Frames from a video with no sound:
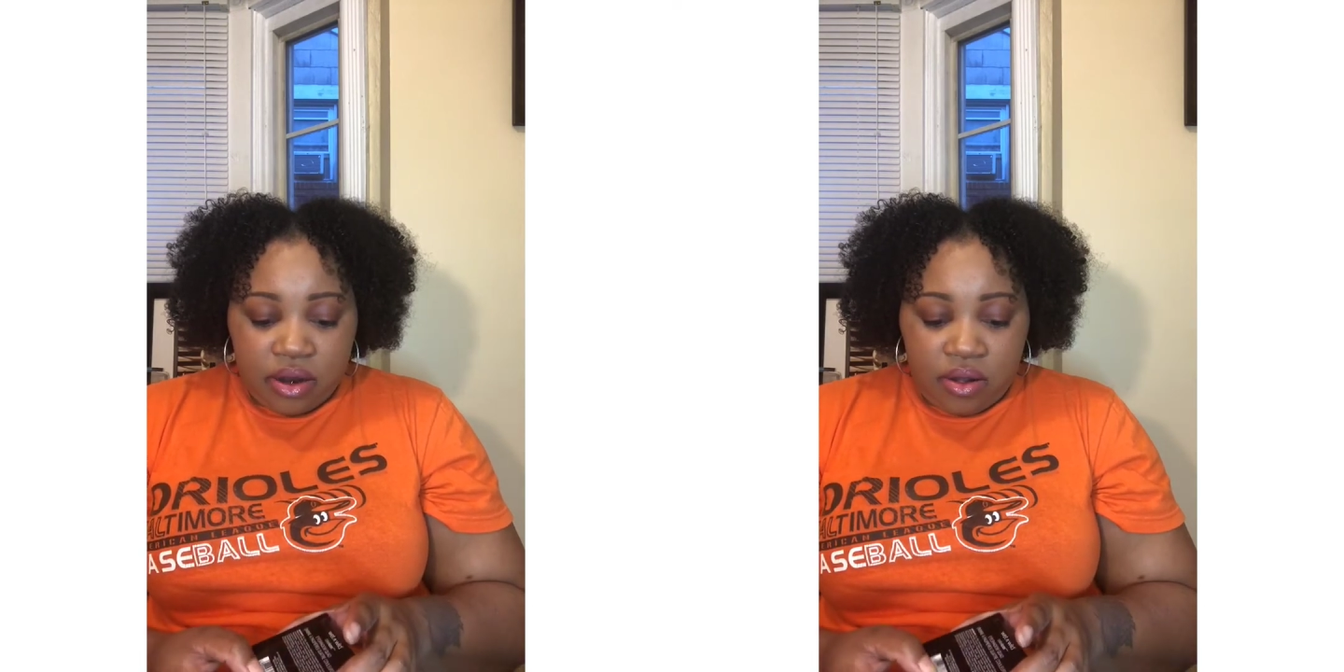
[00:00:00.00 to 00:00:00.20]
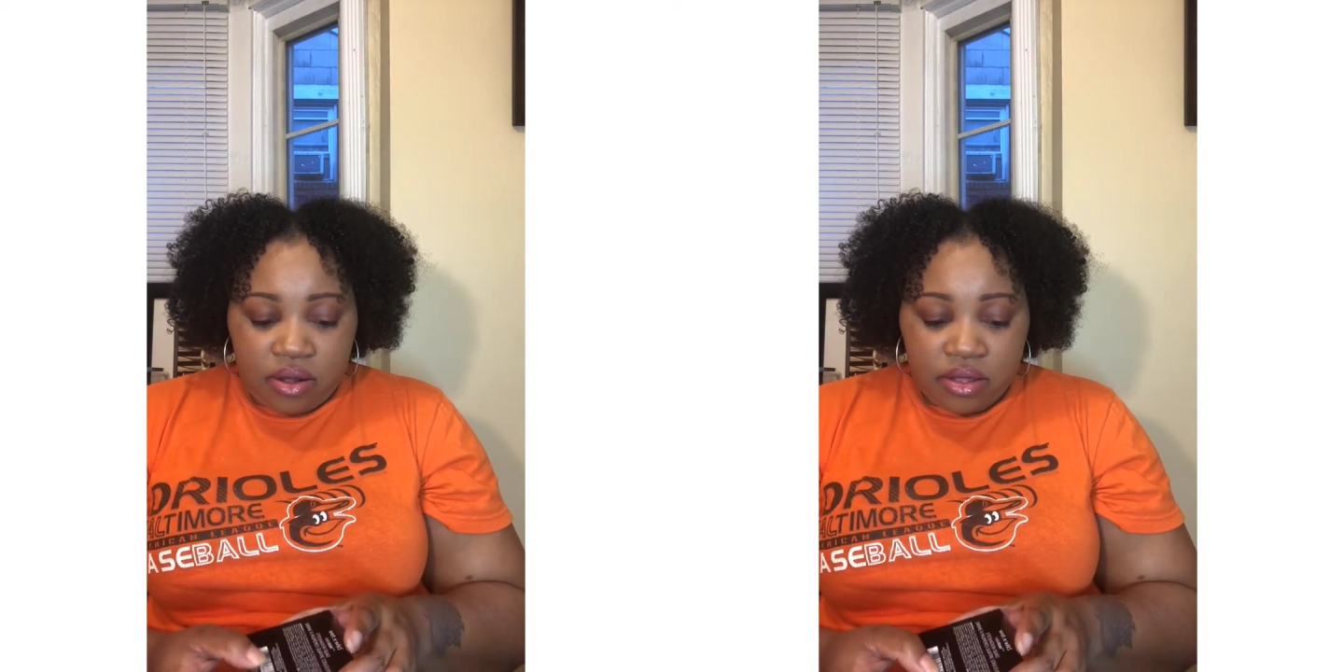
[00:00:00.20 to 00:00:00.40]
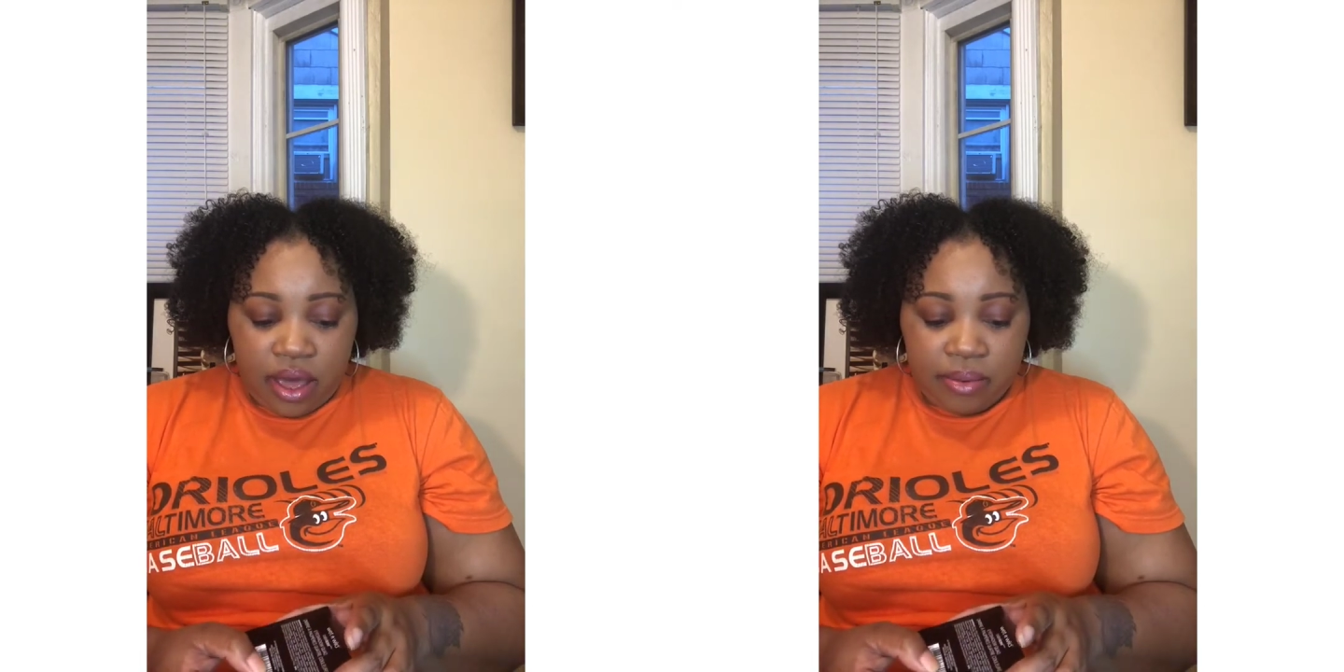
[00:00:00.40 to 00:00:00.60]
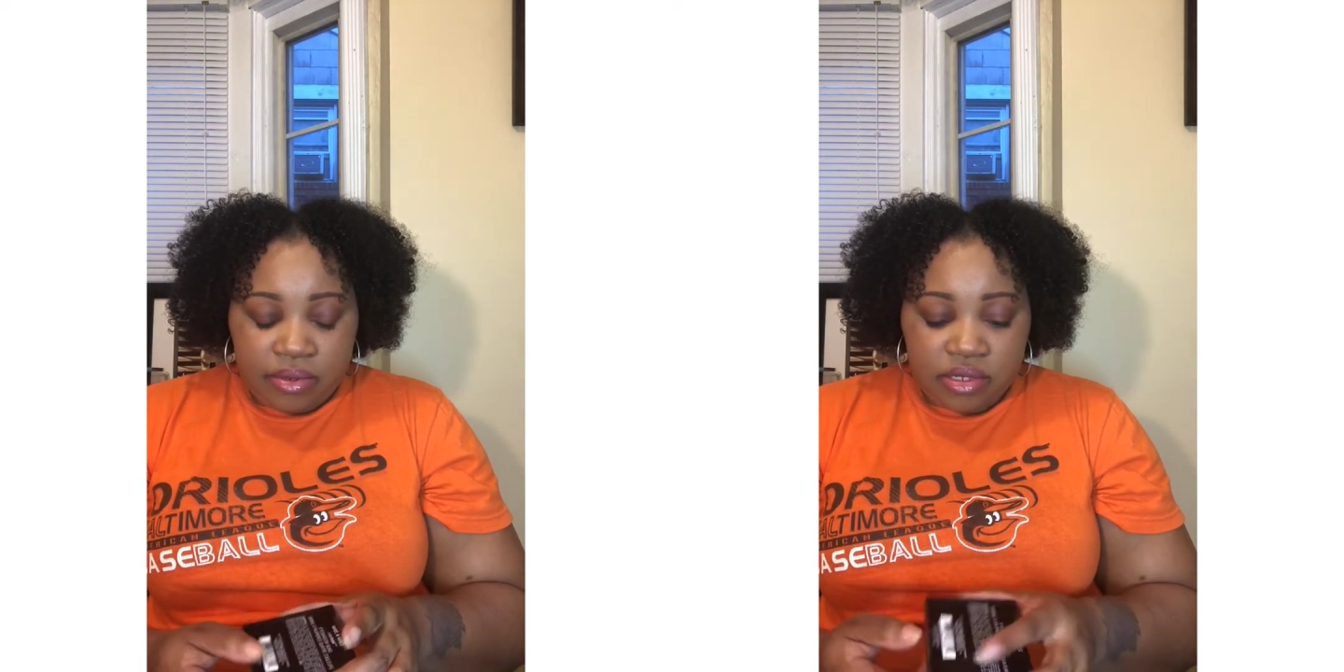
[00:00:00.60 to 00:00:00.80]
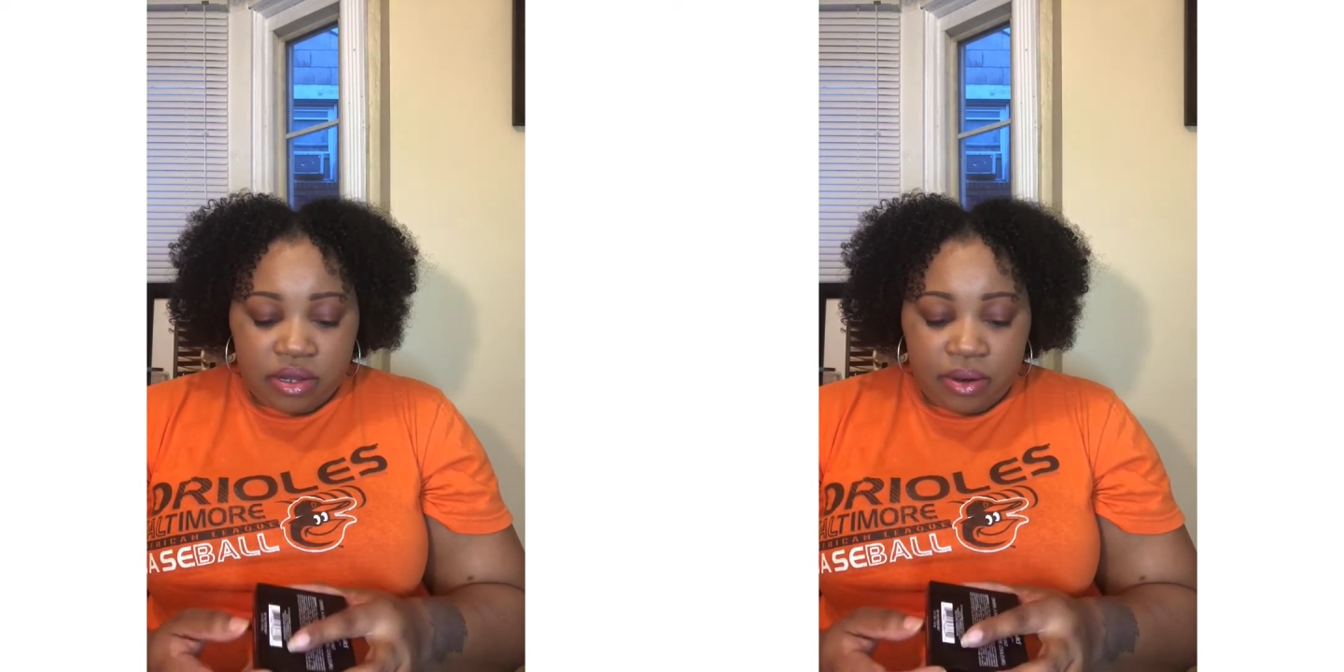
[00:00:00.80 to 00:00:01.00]
all that
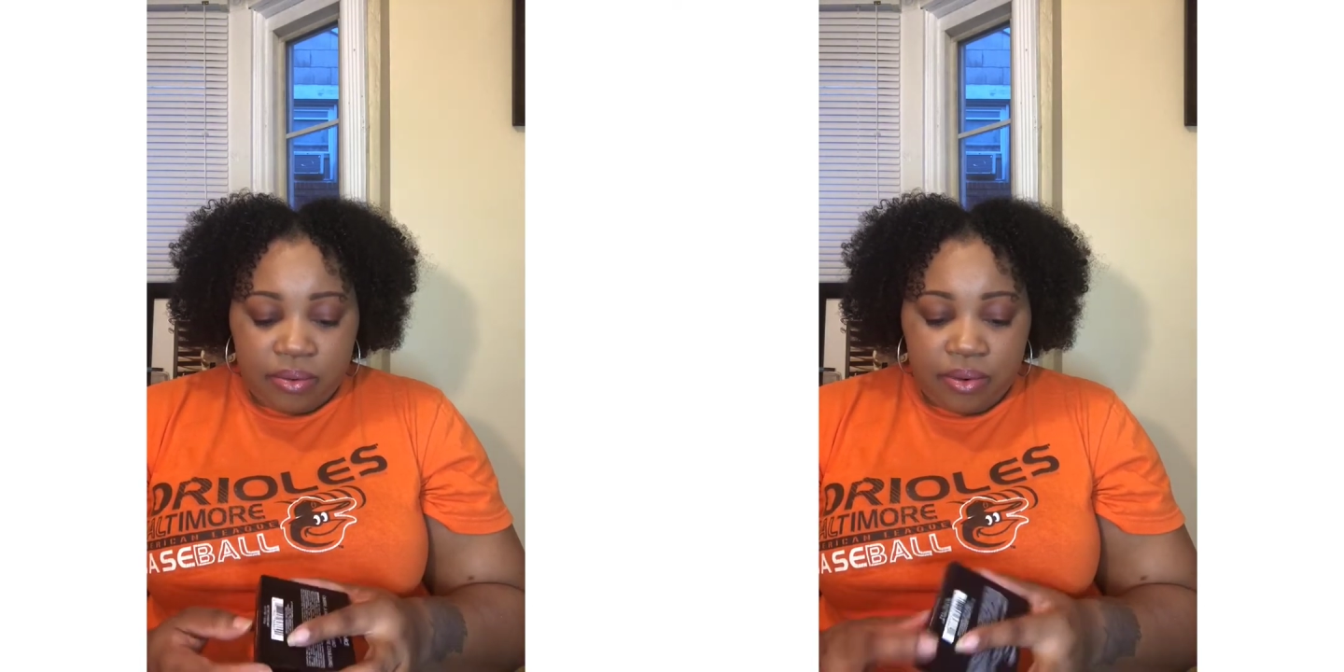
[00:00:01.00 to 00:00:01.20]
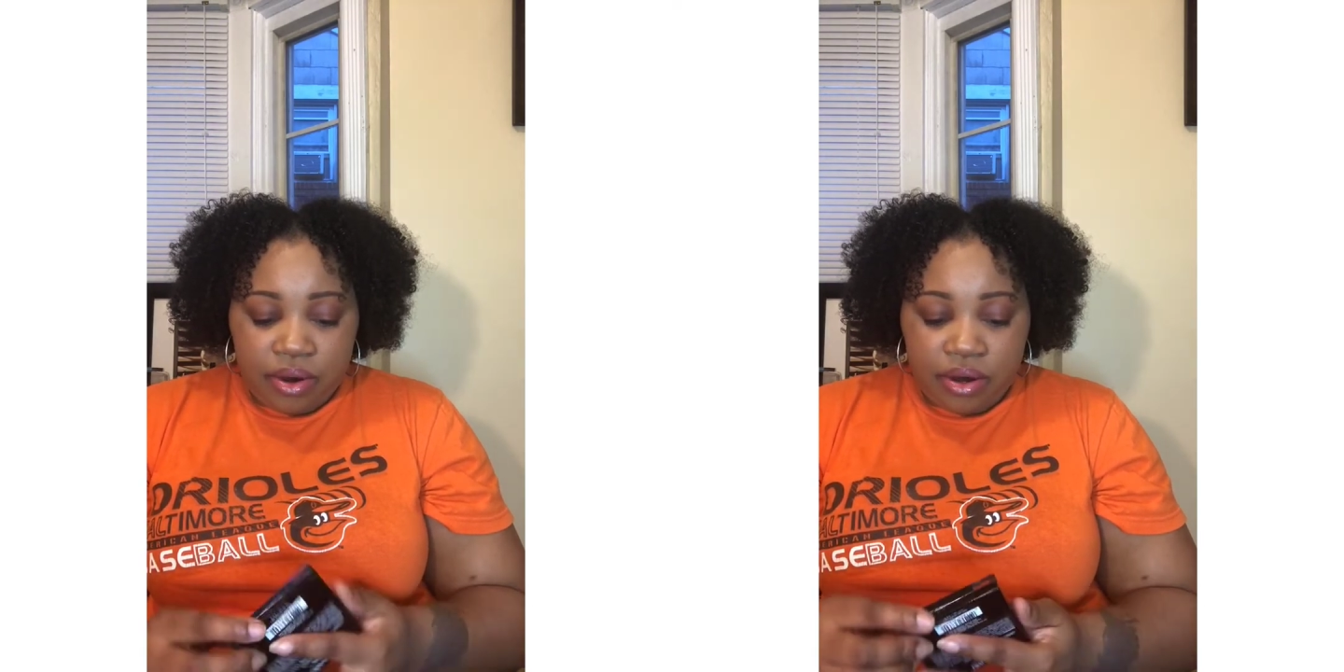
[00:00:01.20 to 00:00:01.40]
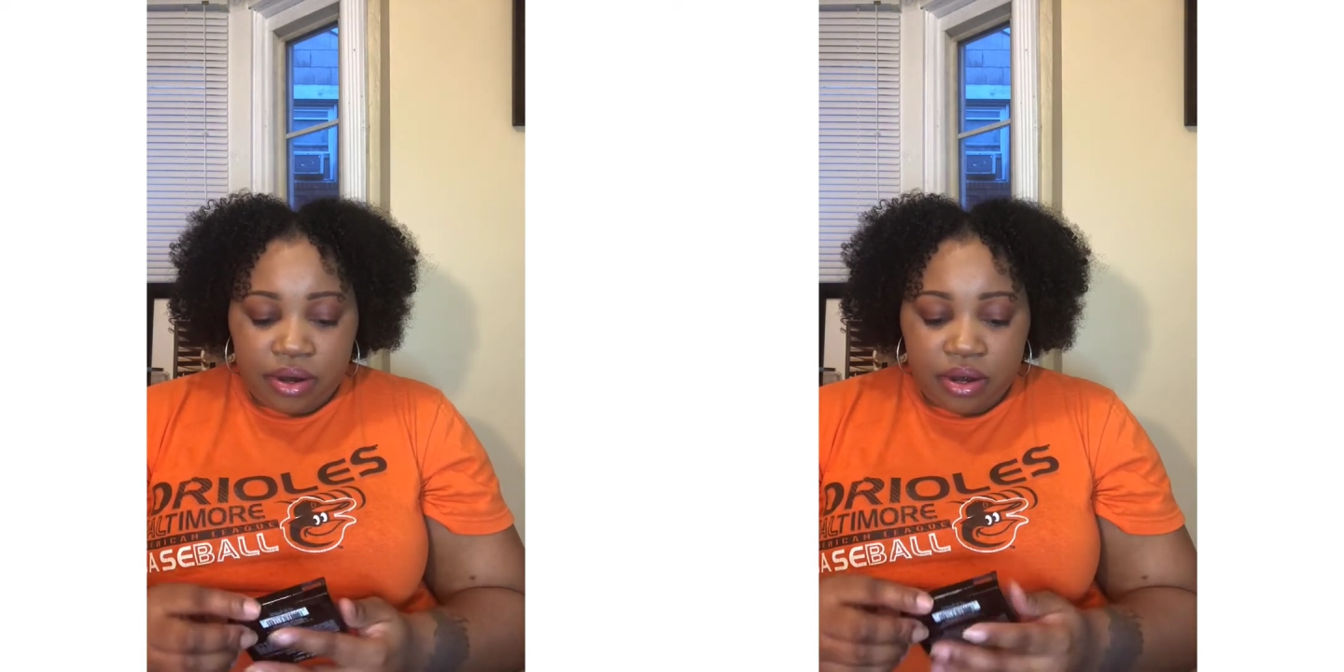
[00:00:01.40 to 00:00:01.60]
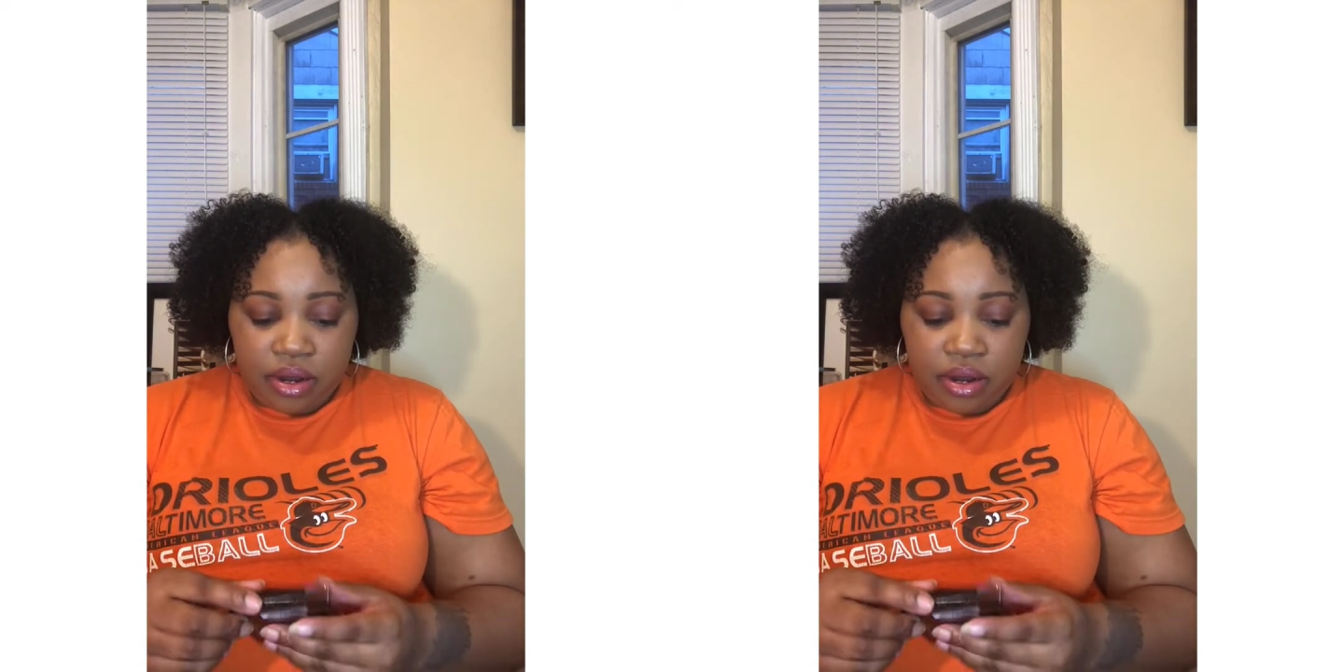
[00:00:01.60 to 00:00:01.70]
was gonna work